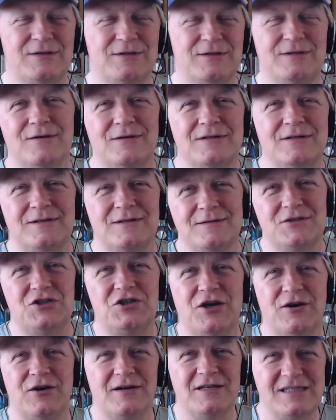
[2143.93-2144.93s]
don't
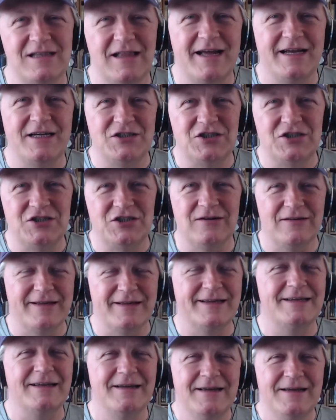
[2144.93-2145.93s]
share a SlideShare
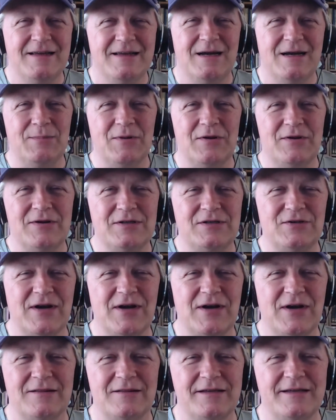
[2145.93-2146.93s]
link. Upload it
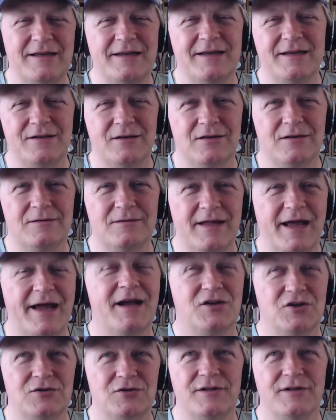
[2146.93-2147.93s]
directly, and it'll
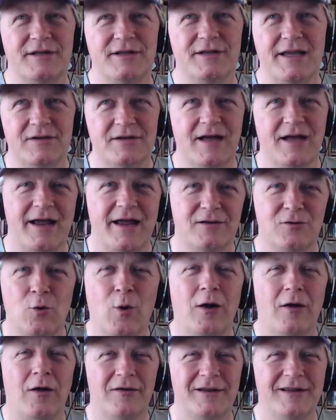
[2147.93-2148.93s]
actually have a high
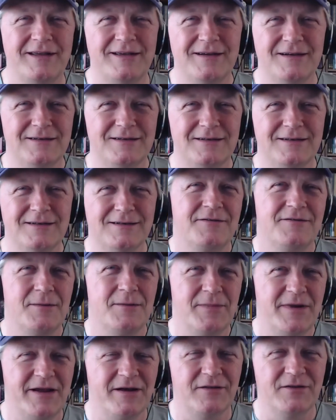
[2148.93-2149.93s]
quality uh,
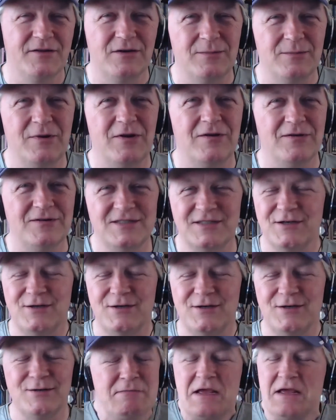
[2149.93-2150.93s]
thumbnail that'll pull.
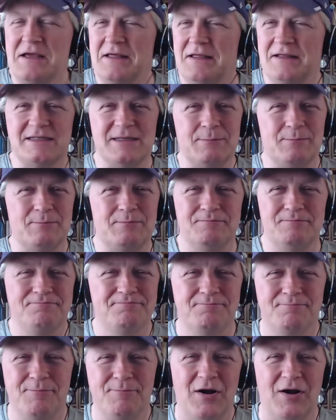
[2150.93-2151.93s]
So it's a
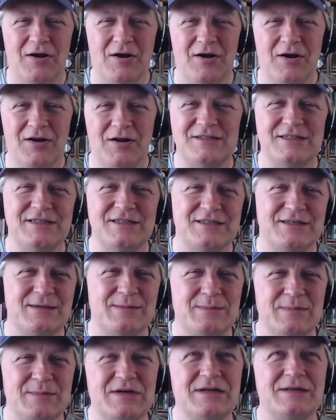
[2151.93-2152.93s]
bug in their
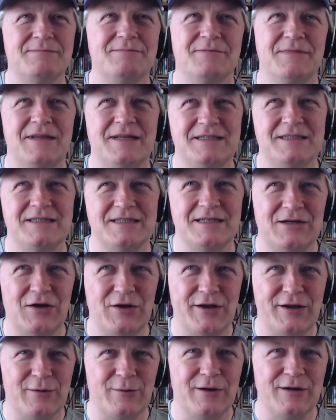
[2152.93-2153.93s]
system, but it's an
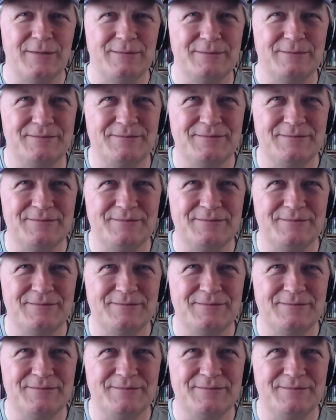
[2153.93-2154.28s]
annoying one.